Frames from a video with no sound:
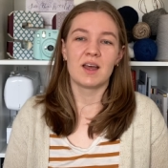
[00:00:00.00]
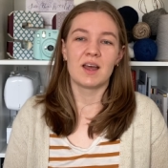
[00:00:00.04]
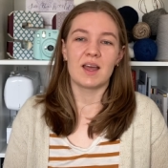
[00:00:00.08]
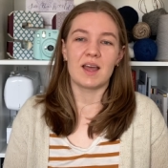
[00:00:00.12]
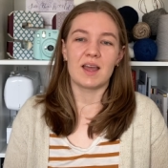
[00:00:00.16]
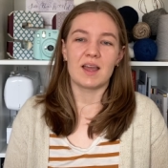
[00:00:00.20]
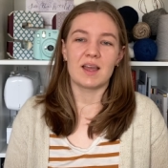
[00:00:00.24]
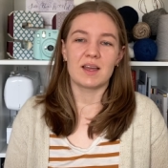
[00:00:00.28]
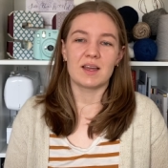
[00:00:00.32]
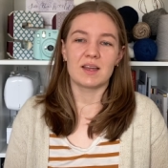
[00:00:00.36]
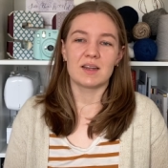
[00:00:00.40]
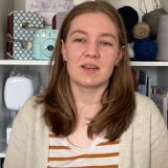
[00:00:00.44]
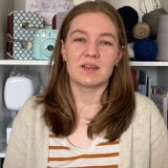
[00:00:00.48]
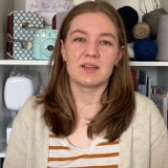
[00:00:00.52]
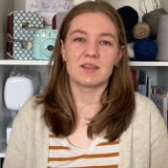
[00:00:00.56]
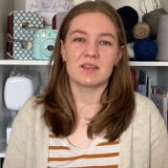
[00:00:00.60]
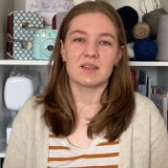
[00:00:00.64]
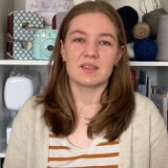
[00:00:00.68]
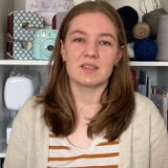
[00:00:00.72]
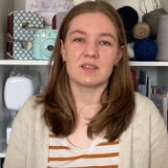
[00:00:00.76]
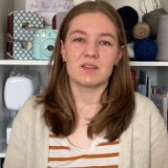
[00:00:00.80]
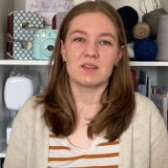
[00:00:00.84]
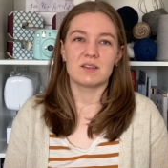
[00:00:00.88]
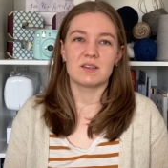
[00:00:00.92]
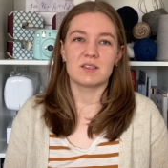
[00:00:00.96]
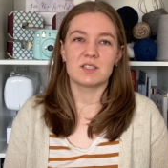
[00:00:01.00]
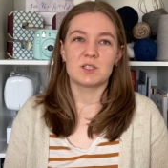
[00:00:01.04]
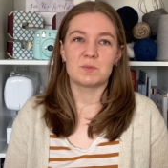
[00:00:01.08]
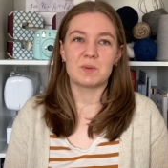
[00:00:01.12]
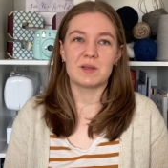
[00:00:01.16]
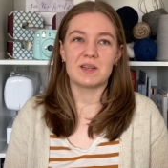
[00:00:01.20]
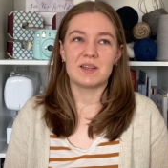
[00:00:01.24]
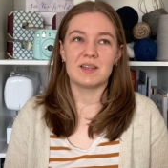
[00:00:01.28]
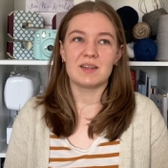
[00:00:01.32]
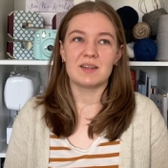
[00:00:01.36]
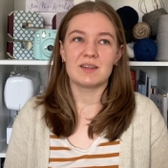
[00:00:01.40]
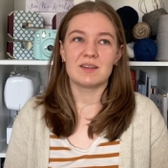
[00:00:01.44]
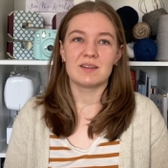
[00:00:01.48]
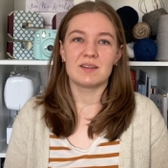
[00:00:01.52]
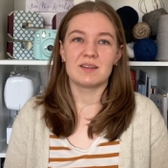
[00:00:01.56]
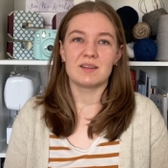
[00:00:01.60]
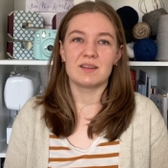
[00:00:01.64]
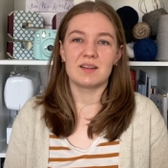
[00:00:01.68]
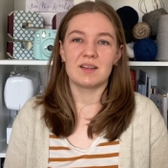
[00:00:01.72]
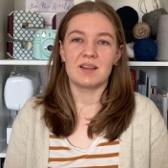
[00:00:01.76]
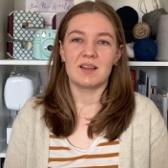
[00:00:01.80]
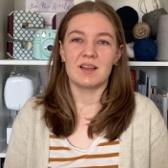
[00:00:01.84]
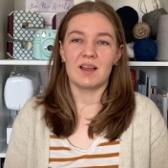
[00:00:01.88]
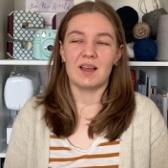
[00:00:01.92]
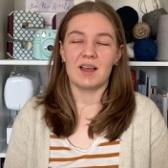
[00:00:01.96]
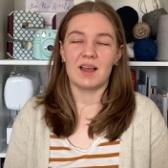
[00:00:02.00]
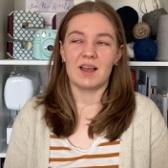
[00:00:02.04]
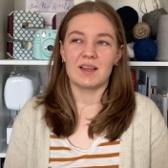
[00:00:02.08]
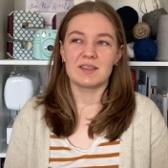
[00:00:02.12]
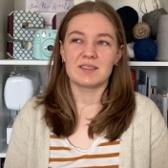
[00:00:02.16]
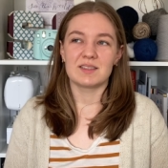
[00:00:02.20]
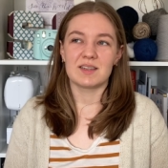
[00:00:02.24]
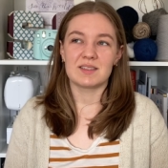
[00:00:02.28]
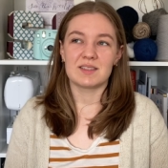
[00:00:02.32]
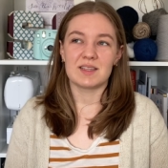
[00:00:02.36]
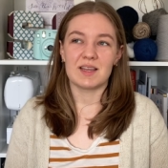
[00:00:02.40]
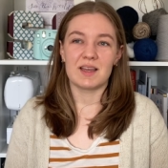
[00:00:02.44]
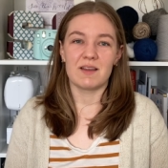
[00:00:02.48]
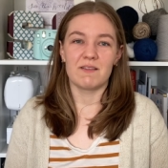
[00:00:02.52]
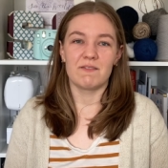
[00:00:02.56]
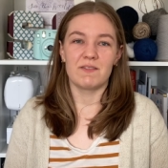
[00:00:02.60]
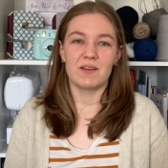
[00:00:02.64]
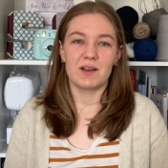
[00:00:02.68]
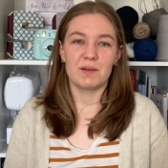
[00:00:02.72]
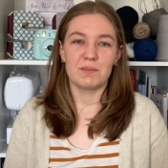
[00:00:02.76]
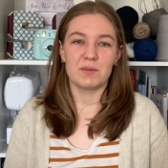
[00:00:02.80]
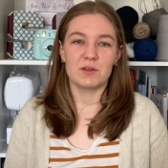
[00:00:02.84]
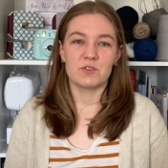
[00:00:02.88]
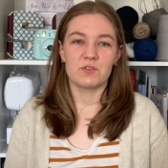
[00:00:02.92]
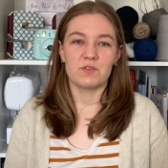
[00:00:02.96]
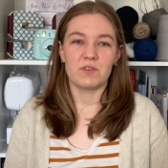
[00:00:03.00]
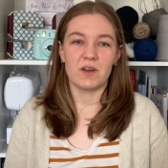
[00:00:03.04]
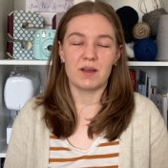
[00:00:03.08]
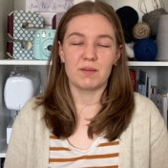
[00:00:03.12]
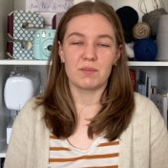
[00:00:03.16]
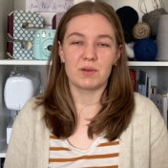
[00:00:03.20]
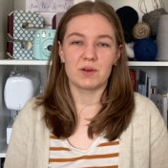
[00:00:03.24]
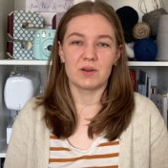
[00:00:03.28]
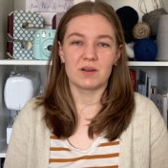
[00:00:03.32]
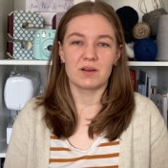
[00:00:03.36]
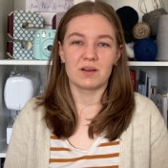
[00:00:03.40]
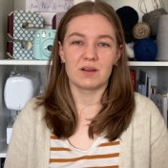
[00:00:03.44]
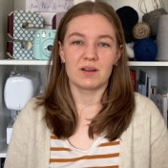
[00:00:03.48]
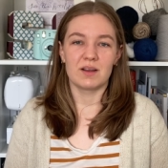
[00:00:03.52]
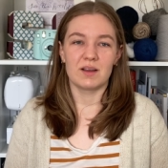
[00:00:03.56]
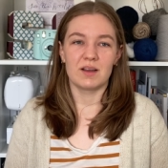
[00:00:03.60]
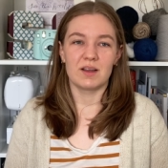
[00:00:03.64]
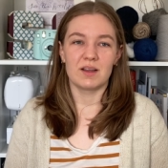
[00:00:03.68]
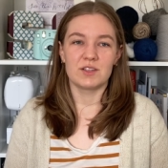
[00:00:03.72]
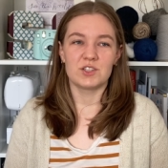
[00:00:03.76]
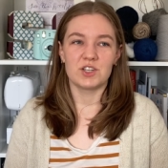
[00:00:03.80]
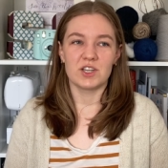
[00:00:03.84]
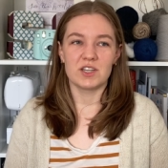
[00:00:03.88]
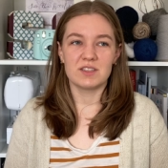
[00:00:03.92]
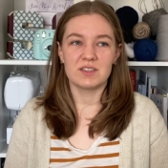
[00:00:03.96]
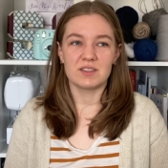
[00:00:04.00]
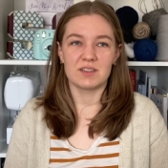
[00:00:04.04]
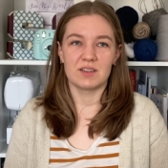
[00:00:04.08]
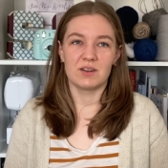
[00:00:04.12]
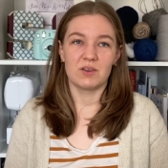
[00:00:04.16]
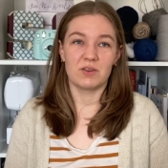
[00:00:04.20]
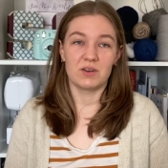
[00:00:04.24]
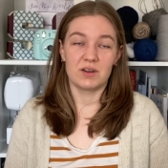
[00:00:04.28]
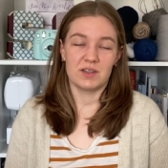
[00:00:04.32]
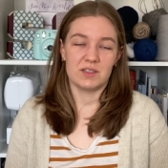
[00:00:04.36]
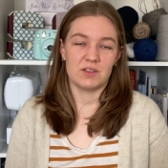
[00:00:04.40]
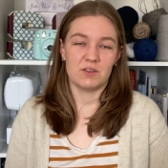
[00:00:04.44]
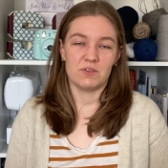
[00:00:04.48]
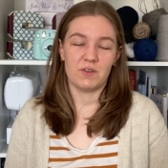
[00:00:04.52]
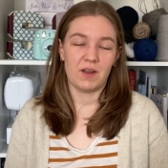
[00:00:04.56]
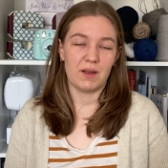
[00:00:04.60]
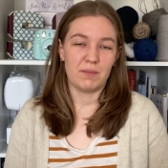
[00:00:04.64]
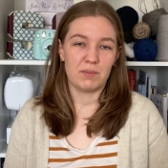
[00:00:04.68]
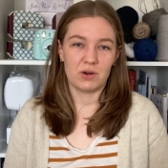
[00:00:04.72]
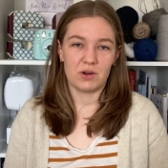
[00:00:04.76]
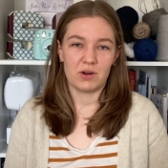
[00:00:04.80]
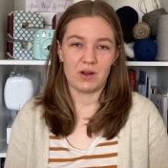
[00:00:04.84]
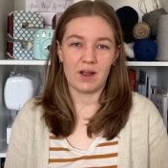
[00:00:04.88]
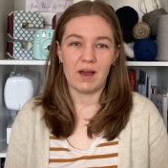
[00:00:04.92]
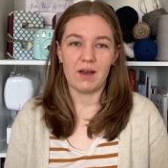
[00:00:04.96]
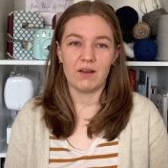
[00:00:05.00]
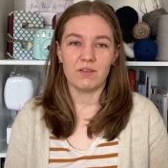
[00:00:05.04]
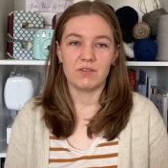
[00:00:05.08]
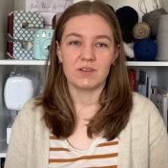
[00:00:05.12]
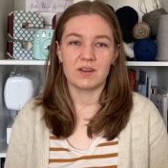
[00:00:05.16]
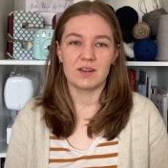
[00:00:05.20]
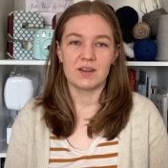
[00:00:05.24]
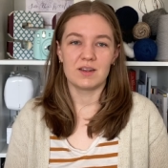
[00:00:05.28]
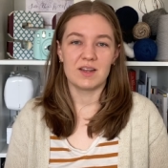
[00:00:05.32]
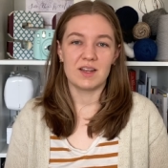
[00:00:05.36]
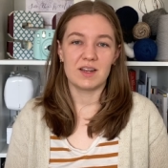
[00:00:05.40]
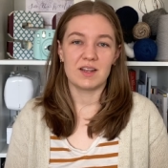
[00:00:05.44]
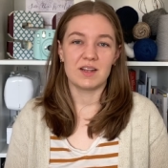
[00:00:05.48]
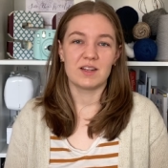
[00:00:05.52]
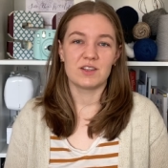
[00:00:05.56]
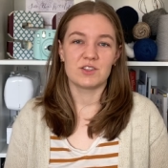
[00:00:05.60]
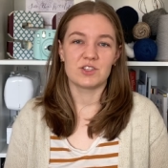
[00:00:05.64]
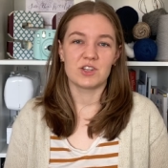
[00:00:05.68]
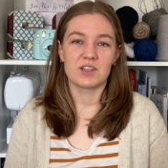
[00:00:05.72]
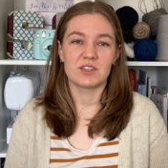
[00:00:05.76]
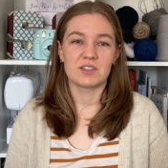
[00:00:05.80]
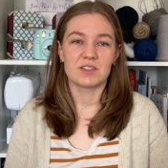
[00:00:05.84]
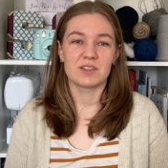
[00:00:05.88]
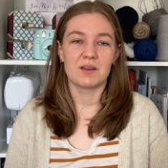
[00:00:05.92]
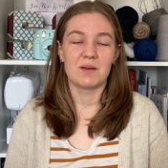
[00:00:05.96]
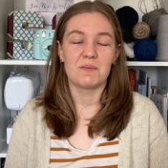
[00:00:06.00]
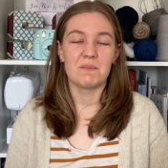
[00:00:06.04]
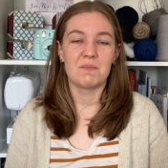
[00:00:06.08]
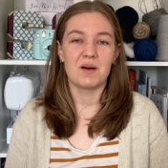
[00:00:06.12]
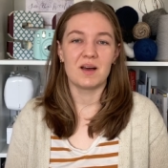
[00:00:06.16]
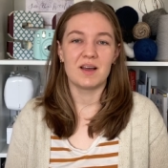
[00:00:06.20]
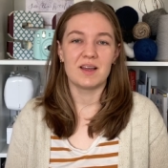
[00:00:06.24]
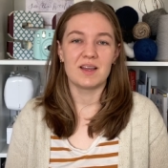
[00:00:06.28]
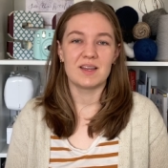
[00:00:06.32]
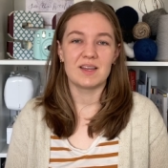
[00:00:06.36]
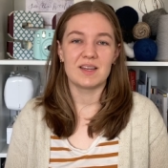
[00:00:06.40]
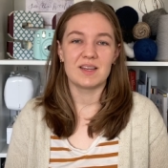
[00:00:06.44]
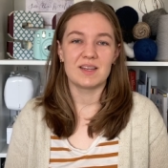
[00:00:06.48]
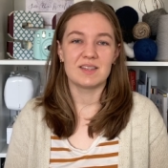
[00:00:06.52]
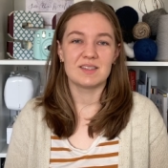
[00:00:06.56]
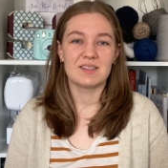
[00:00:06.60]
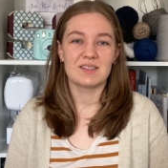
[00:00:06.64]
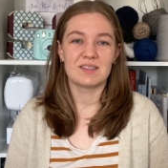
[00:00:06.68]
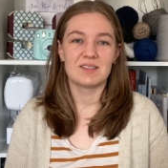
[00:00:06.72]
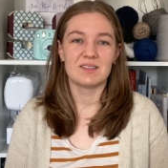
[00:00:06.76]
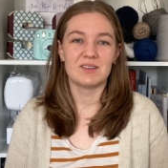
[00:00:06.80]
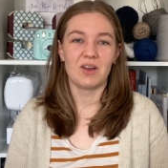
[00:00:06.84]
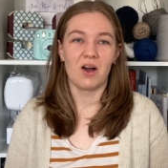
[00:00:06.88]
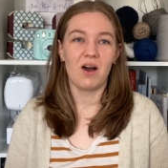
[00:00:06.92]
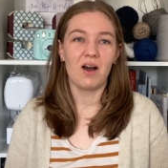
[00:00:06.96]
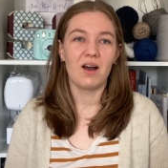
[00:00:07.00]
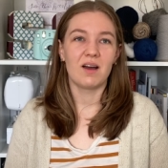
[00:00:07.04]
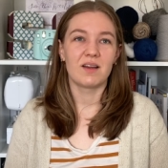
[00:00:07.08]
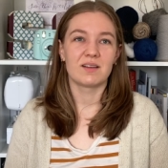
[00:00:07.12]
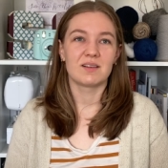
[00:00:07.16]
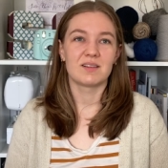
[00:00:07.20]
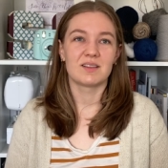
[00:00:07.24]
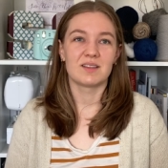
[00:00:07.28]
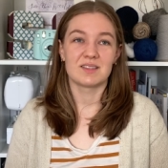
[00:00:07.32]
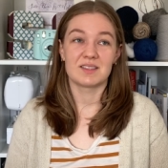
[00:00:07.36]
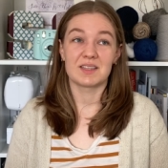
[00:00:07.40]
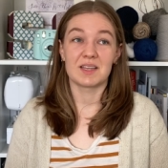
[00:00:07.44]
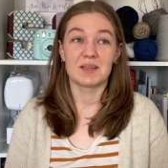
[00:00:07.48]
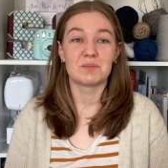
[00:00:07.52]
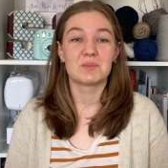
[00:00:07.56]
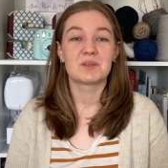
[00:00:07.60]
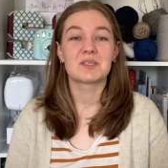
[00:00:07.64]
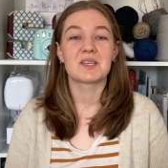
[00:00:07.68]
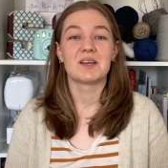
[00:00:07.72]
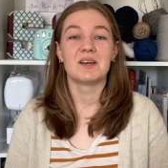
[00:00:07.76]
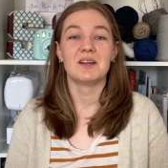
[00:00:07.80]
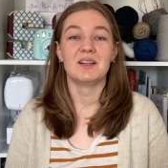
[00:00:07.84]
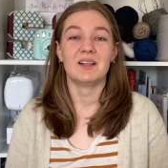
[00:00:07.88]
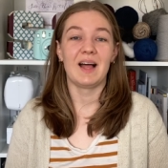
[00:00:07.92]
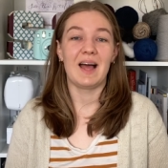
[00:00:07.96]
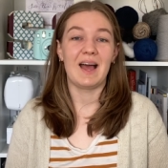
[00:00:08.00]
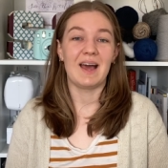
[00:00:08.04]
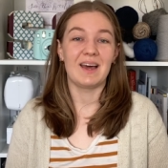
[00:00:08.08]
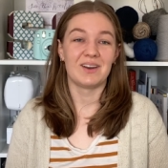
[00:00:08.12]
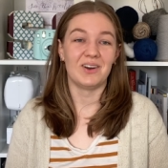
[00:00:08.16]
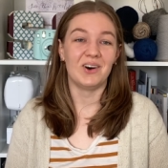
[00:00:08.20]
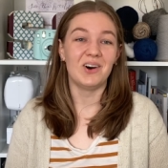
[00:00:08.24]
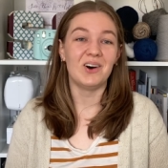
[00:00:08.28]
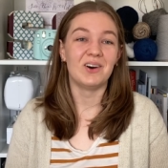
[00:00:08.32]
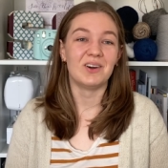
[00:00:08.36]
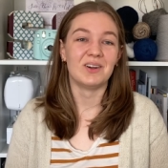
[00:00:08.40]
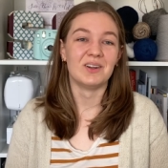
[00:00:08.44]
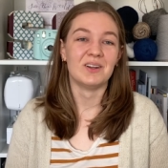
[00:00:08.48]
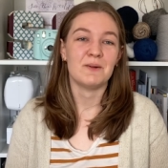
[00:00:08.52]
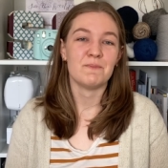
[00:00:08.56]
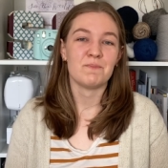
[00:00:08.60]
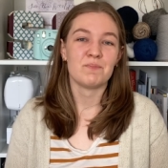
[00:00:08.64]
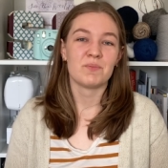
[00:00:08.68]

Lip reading: And spinning, as I say, very much fiber adjacent, or it is a fiber craft and knitting adjacent, but it is not the same skill at all.